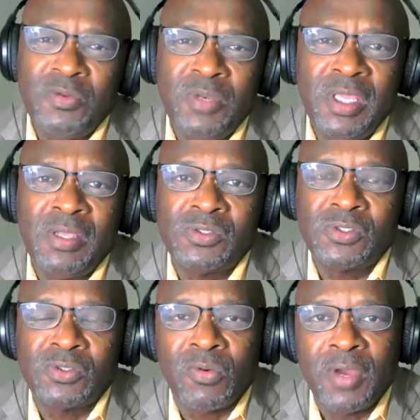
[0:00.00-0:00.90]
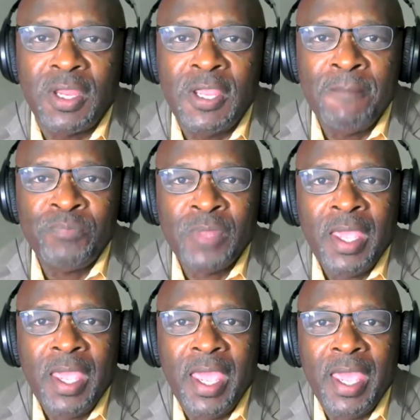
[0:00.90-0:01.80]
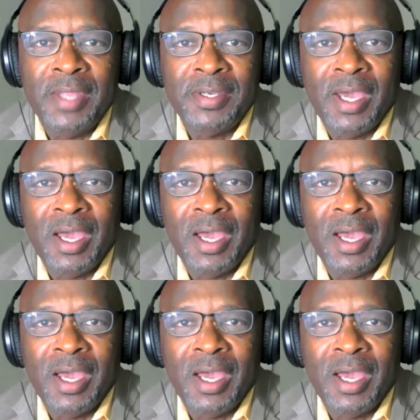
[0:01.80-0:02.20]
unique story, and